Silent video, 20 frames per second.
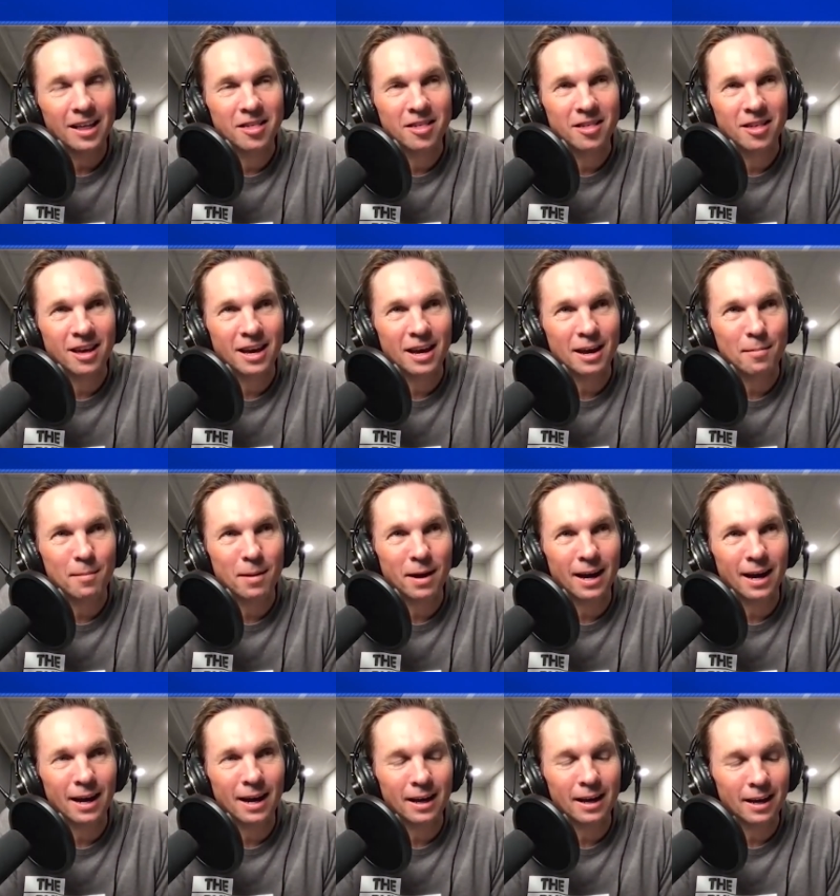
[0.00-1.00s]

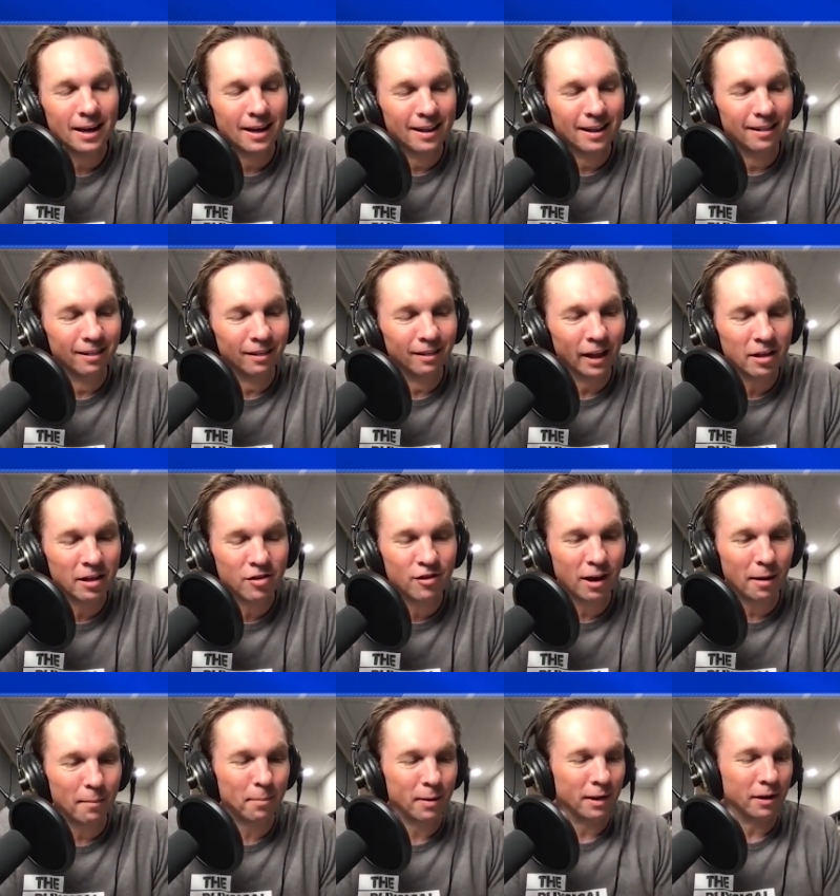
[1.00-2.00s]
Sam, let's jump